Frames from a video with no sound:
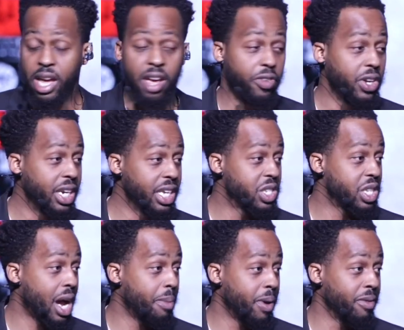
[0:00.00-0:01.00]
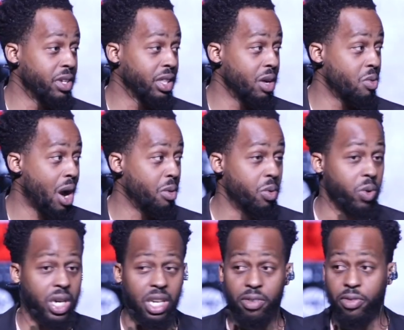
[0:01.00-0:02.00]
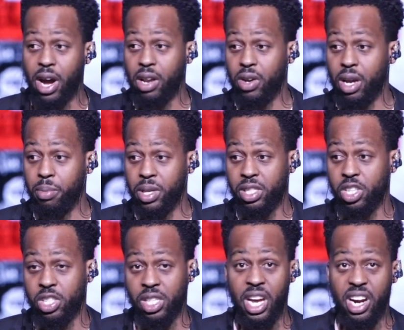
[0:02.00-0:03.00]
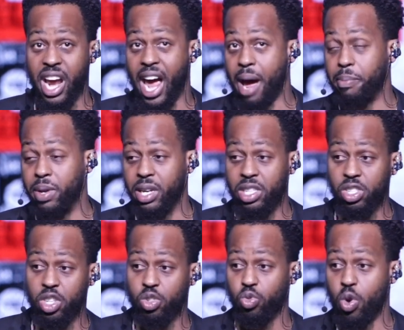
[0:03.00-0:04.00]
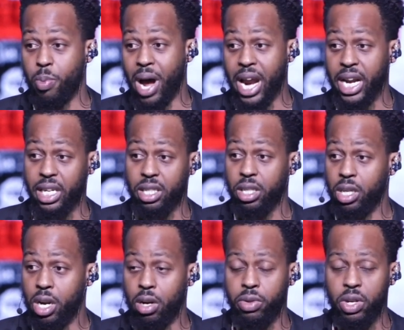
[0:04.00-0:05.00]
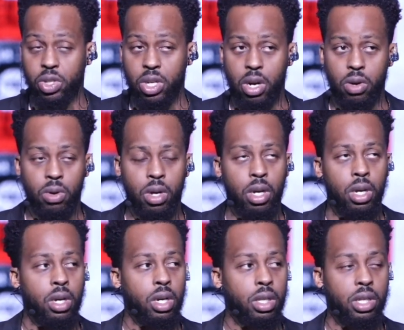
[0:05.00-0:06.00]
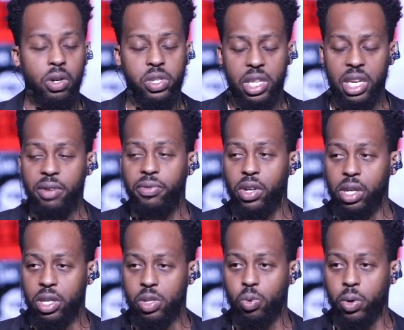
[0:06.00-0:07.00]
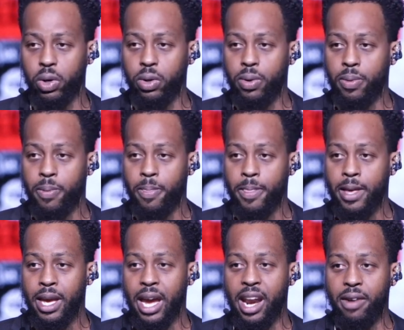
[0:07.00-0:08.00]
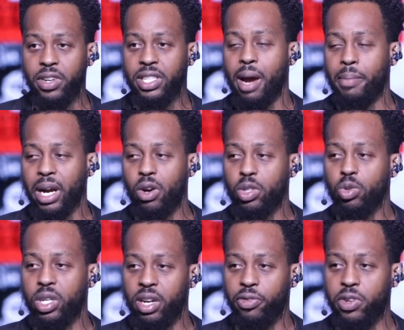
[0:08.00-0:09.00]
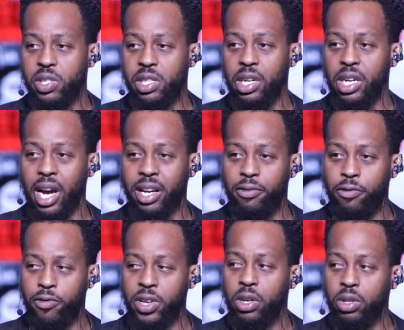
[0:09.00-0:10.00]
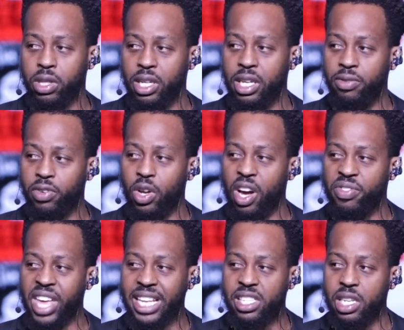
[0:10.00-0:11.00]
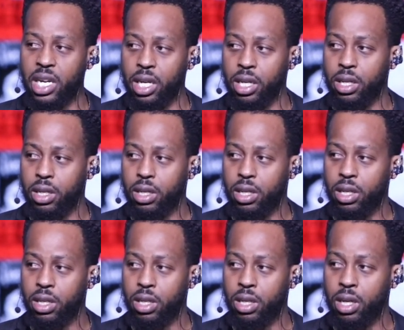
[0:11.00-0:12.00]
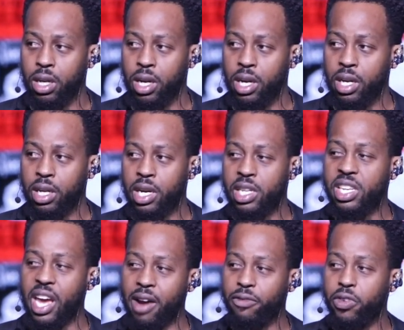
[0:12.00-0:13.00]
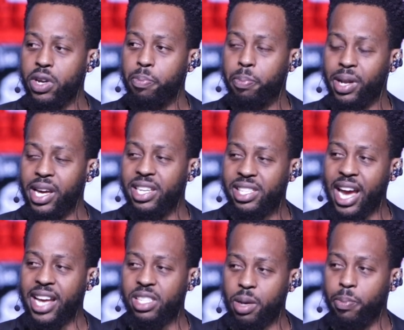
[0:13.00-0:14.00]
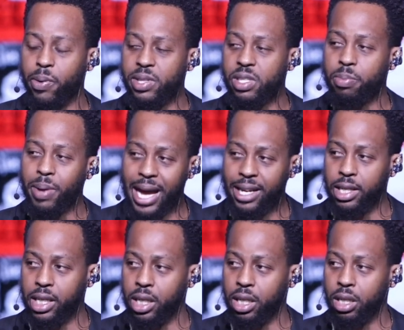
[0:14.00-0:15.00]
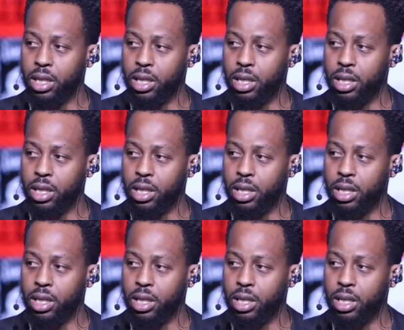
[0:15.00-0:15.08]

If He did stop everything, why would we need to follow Him? It's just going to happen. It's just robotic. You know, there's no, there's evil in this world. And every time I go to a different city, I can feel the evil of that city. Because every place has a principality.